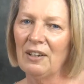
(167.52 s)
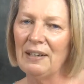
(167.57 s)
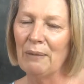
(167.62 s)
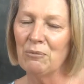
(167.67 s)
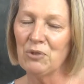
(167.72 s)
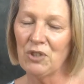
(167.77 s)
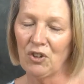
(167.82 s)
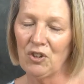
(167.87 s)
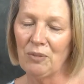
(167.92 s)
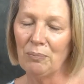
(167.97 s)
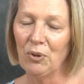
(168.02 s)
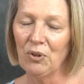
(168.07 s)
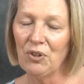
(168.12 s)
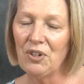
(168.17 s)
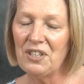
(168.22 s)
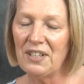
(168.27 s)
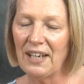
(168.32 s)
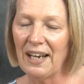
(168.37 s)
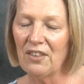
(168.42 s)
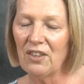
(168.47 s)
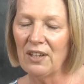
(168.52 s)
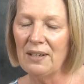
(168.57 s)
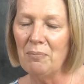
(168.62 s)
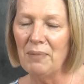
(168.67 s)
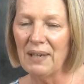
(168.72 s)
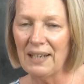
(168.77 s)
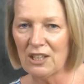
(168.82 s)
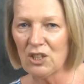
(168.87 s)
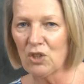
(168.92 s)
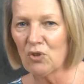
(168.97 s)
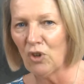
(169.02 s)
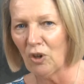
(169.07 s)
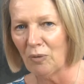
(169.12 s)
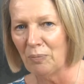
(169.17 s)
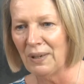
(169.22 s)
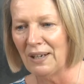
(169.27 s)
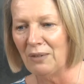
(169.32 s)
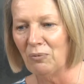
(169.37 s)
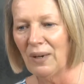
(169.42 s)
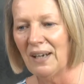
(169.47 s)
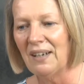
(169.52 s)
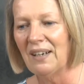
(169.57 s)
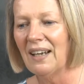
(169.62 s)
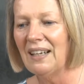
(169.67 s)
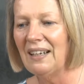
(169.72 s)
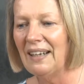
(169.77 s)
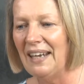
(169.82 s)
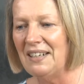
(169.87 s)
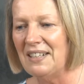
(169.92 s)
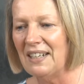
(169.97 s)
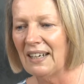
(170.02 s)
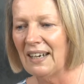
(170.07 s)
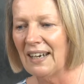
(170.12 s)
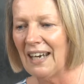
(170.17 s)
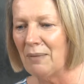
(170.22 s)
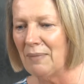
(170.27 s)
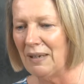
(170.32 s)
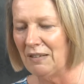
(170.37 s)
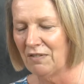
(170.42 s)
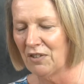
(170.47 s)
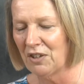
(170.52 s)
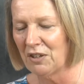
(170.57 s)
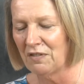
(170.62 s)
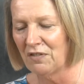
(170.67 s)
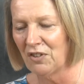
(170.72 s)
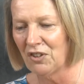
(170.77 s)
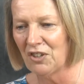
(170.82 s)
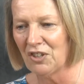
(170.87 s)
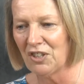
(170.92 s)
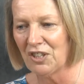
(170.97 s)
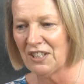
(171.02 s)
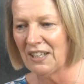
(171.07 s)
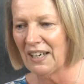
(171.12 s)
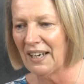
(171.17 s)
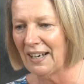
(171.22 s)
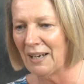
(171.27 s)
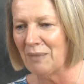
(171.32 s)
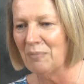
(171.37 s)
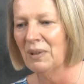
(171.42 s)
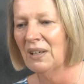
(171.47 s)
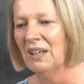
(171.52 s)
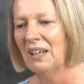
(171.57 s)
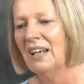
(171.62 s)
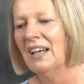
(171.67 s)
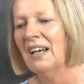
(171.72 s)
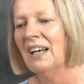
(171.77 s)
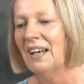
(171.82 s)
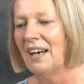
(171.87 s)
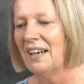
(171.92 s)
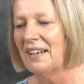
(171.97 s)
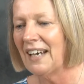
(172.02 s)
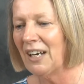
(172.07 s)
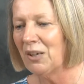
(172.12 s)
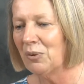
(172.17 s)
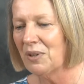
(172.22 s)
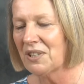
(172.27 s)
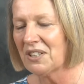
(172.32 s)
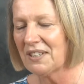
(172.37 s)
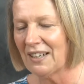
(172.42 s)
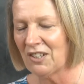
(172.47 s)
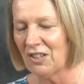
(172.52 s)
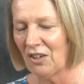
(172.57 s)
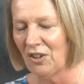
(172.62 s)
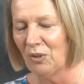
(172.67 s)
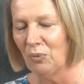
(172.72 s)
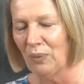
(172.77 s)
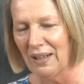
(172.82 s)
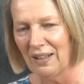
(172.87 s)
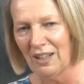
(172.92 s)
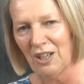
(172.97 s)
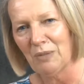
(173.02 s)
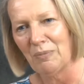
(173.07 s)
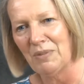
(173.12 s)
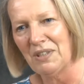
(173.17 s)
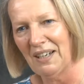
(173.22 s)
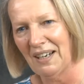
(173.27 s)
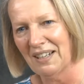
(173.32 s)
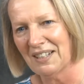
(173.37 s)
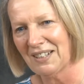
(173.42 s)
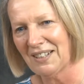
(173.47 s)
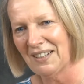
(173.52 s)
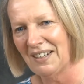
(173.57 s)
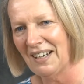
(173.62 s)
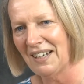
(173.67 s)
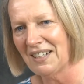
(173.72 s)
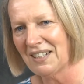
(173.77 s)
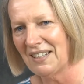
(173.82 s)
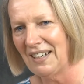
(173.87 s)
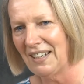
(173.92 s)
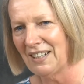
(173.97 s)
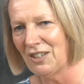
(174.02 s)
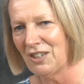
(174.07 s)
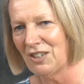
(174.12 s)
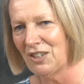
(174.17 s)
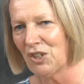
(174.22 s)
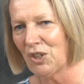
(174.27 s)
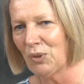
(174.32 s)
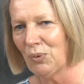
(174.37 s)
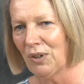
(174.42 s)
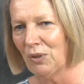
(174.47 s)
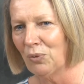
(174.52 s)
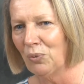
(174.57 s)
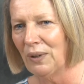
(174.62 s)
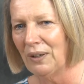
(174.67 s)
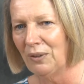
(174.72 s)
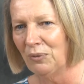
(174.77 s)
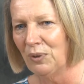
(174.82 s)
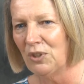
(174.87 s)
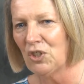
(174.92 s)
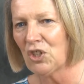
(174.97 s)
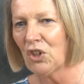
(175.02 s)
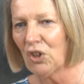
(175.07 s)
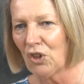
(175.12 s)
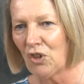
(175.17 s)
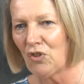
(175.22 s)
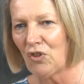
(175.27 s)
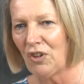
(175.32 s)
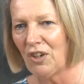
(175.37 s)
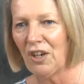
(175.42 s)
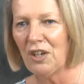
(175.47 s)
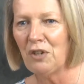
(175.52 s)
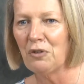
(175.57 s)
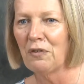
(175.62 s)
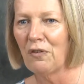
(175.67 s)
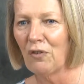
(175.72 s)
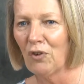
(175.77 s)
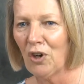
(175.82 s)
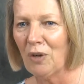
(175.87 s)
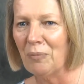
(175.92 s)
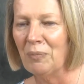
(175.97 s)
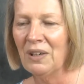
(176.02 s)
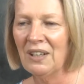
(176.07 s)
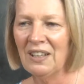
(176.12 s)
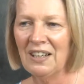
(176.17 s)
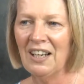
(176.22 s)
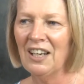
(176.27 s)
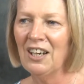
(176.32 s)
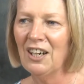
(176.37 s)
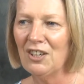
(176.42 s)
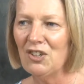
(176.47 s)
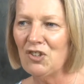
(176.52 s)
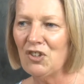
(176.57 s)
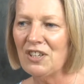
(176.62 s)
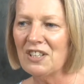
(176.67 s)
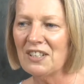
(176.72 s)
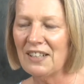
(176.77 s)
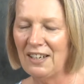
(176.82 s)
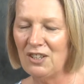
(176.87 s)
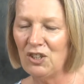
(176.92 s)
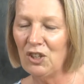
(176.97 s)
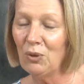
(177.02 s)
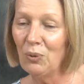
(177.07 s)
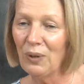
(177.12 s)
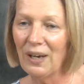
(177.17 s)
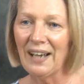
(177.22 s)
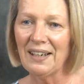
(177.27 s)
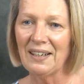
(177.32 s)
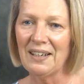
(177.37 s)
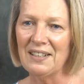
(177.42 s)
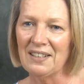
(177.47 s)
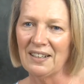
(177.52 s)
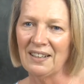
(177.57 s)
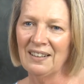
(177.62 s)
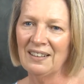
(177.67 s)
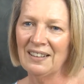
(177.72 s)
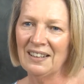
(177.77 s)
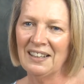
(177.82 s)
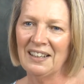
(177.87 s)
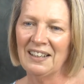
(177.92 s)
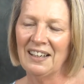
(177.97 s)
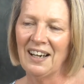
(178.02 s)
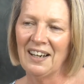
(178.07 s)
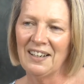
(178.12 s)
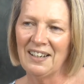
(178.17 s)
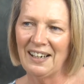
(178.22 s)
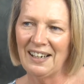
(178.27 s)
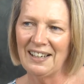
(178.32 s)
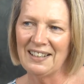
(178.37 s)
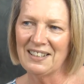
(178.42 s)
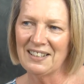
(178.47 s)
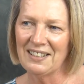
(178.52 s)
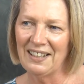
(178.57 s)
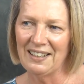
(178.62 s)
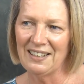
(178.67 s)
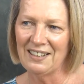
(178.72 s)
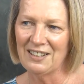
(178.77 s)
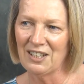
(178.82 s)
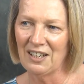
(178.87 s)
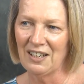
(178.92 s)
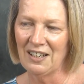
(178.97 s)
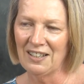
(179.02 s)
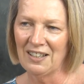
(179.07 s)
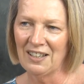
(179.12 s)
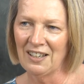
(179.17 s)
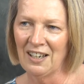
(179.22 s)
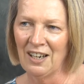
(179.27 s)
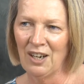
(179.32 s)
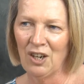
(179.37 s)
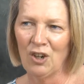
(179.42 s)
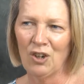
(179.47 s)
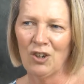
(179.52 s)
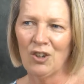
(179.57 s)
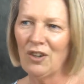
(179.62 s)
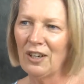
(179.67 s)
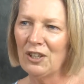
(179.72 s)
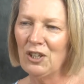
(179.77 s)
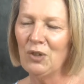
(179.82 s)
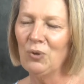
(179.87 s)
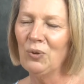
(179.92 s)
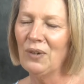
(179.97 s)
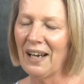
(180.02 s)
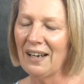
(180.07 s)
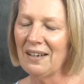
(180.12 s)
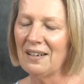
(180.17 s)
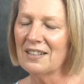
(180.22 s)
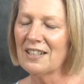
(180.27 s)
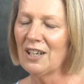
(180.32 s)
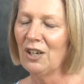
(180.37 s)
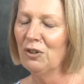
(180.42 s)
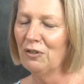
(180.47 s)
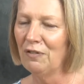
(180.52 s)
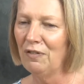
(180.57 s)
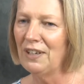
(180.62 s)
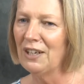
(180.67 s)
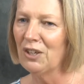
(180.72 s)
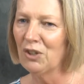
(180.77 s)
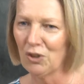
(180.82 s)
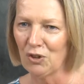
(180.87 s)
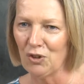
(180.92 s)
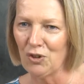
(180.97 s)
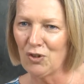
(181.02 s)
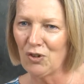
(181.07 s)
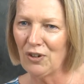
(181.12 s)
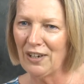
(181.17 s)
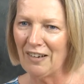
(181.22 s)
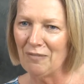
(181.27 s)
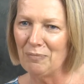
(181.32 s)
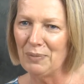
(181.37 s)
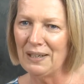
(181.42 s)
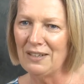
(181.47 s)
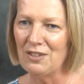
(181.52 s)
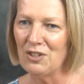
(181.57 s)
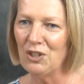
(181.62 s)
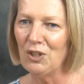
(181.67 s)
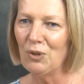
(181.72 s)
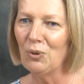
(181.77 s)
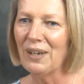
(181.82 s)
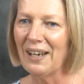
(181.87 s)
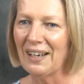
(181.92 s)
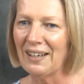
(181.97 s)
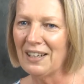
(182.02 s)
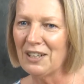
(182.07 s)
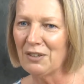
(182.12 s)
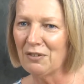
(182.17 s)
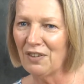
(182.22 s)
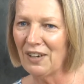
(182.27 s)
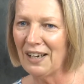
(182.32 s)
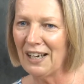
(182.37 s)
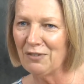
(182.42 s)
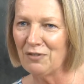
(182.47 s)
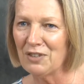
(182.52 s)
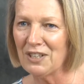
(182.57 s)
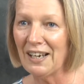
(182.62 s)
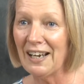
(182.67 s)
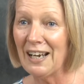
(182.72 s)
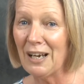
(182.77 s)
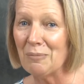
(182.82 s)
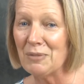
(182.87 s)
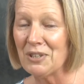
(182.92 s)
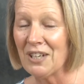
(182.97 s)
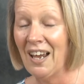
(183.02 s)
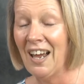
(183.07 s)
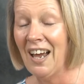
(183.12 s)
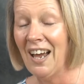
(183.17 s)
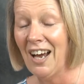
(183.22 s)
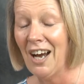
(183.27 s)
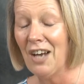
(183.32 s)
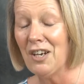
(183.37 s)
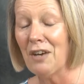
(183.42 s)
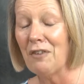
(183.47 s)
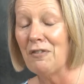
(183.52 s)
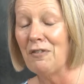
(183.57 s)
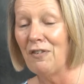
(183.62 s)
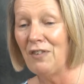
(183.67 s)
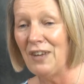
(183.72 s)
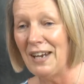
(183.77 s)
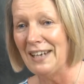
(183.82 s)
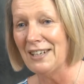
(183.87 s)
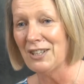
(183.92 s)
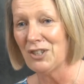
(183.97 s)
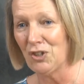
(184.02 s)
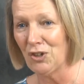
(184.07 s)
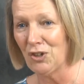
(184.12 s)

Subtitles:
It was on a Monday at the mixed drop-in when a lady came in for the first time, and I was sat on the welcome desk and I said to her, "Which country are you from?" And she said, "Uganda." And I said to her, "Oh, Uganda's a lovely country. I've been to Uganda 5 times. And her face